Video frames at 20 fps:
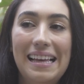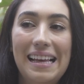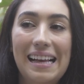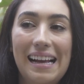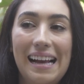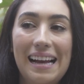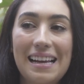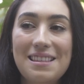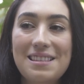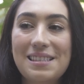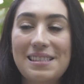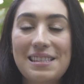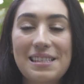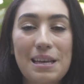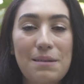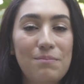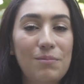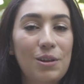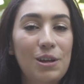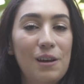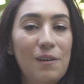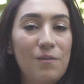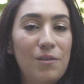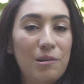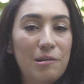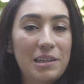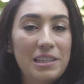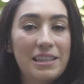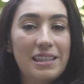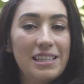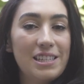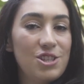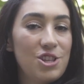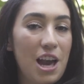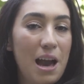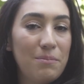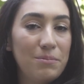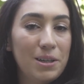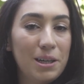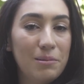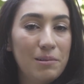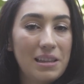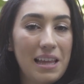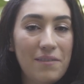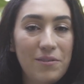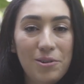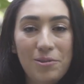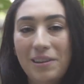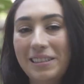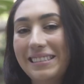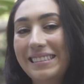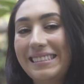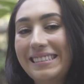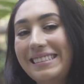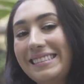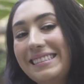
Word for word: I just am looking forward to this chapter with everyone.